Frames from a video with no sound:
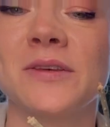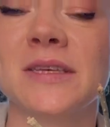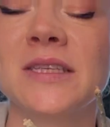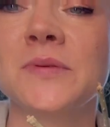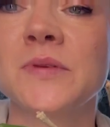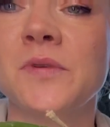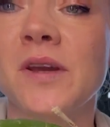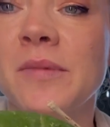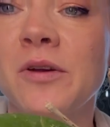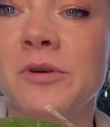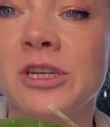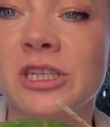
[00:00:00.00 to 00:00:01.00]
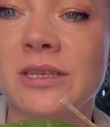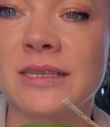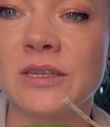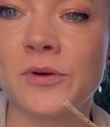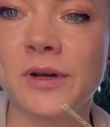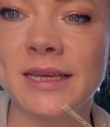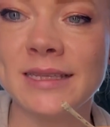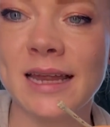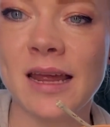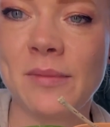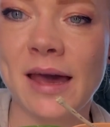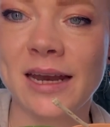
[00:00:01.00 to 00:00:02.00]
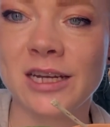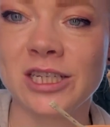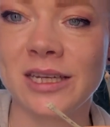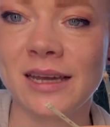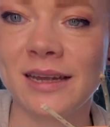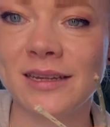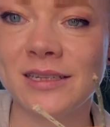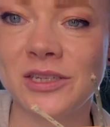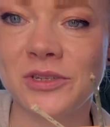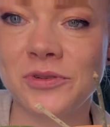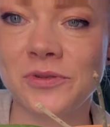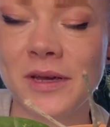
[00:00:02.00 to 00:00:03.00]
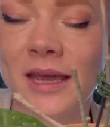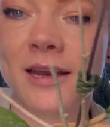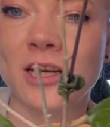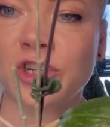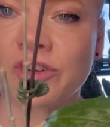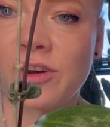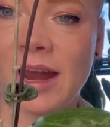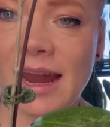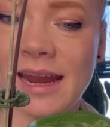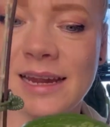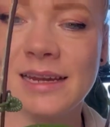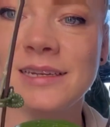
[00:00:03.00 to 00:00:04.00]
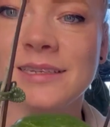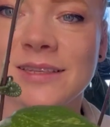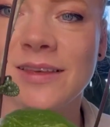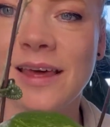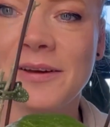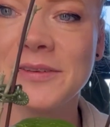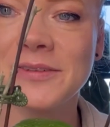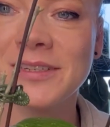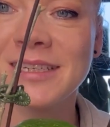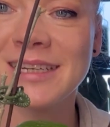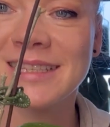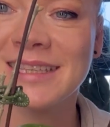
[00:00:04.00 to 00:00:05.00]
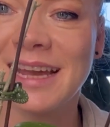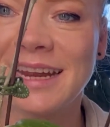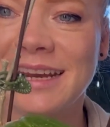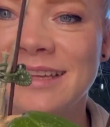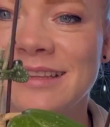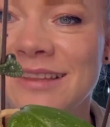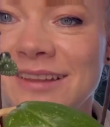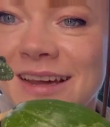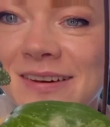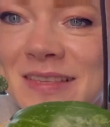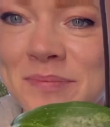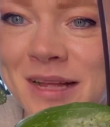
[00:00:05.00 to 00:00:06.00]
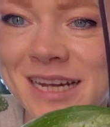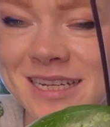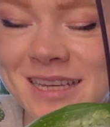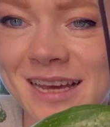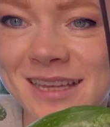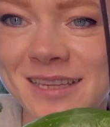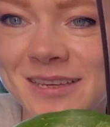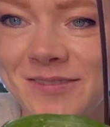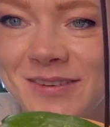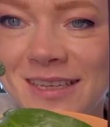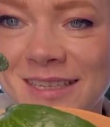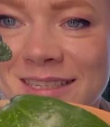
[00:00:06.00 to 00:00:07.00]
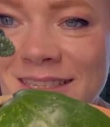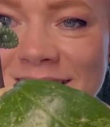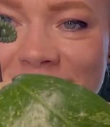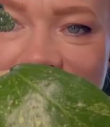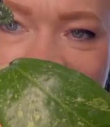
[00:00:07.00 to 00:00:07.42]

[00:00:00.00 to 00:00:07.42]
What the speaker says: this was one of my wish list Hoyas that I managed to get into in a trade. So that was really exciting. Like, look how splashy that leaf is.